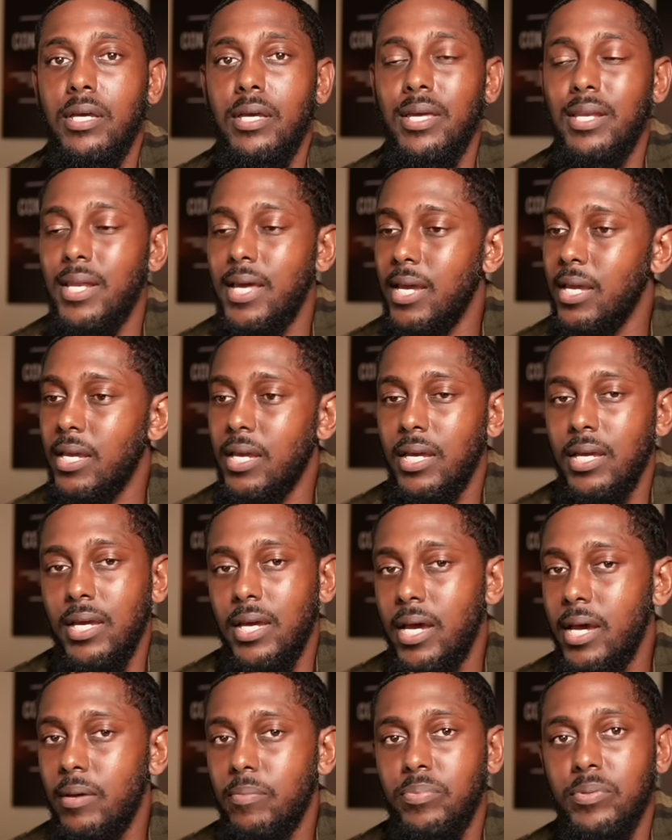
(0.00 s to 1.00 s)
And that
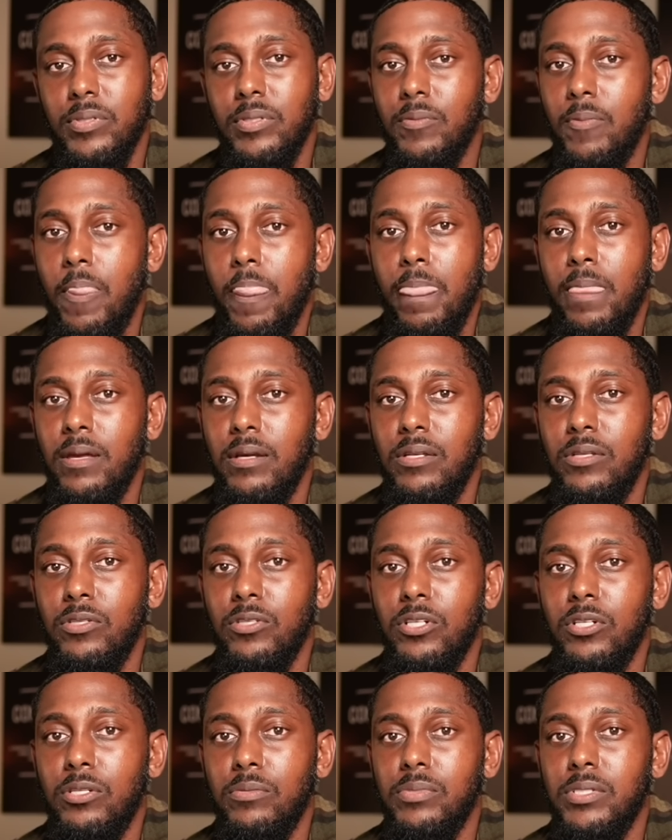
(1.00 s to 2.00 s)
can't happen. You
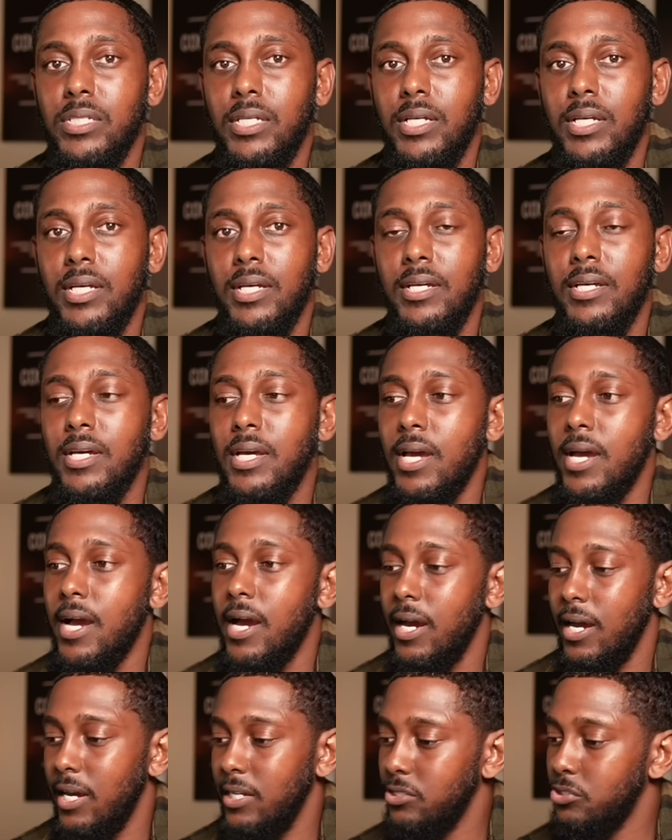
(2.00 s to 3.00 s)
know what I'm saying?
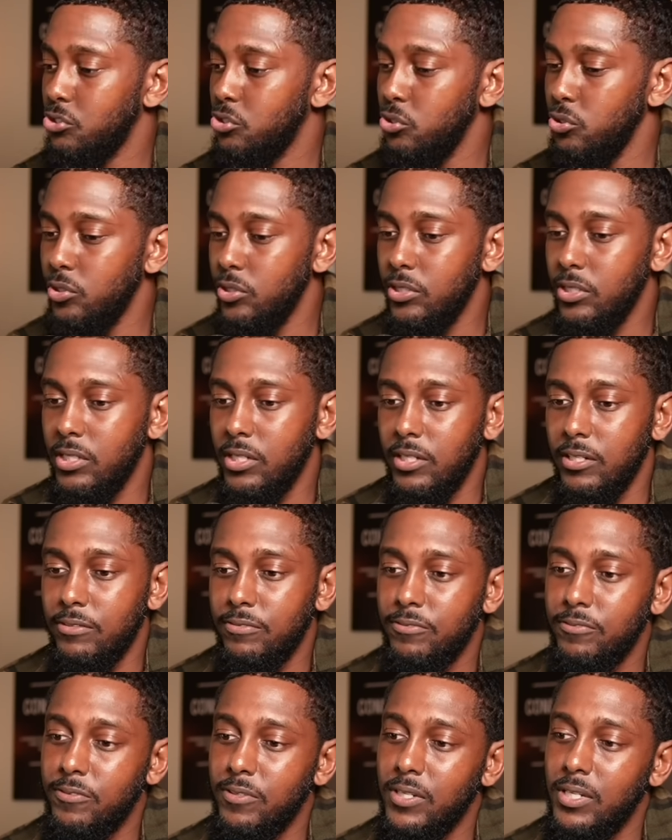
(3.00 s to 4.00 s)
True
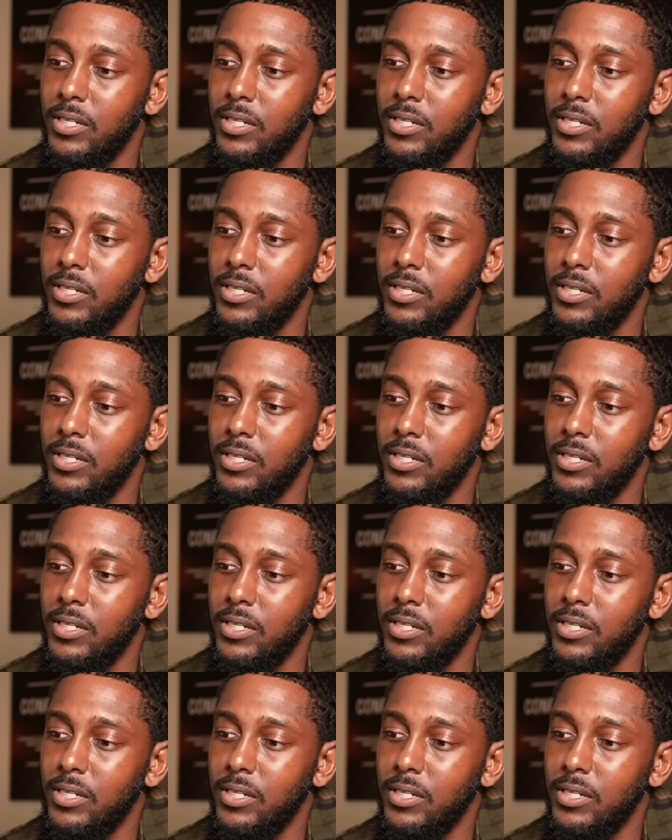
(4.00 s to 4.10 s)
enough,